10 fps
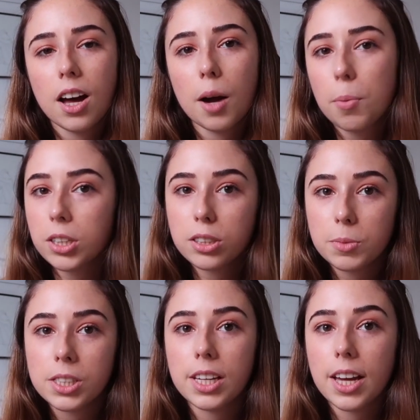
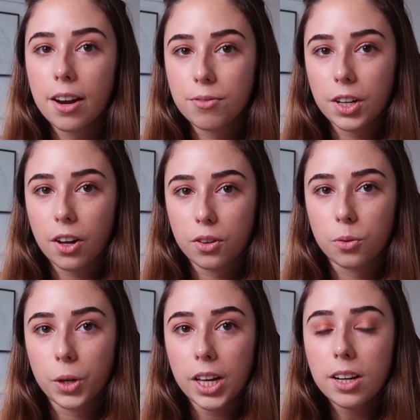approximately every other
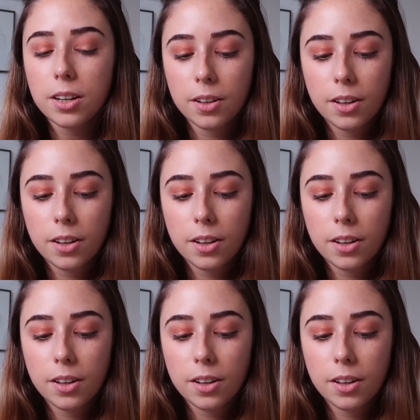week.